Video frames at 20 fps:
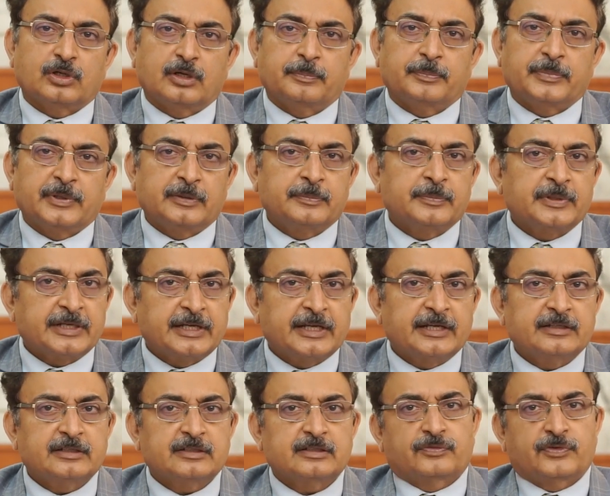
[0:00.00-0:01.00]
a
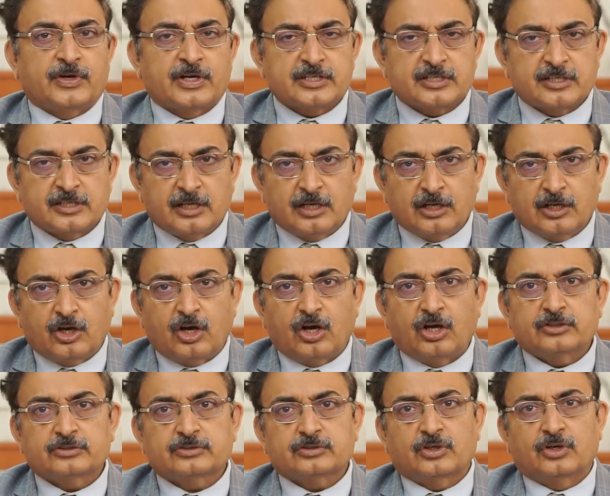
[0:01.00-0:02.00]
permanent functional
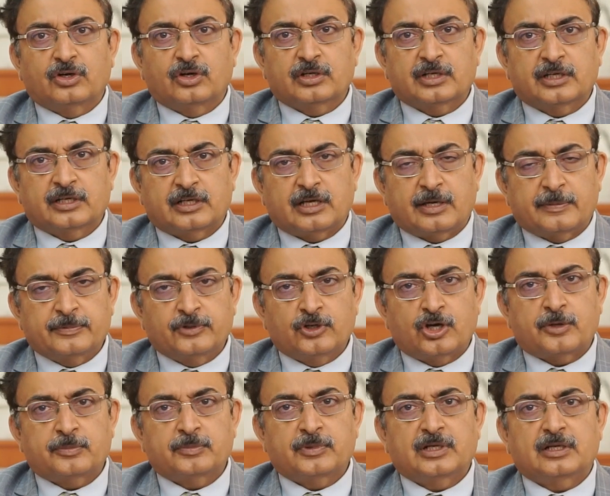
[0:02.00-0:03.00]
loss or an
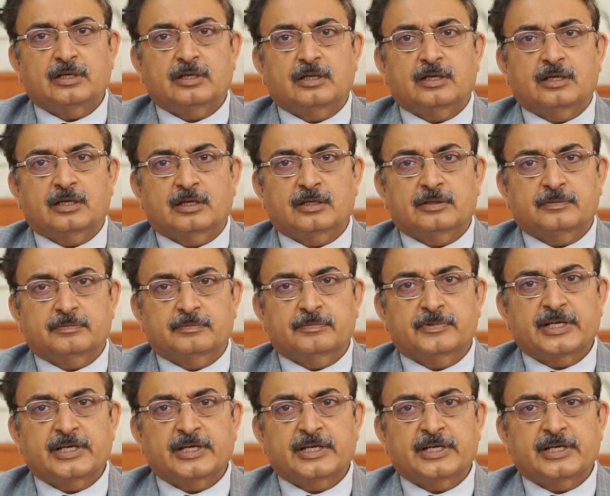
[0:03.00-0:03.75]
abnormal uh,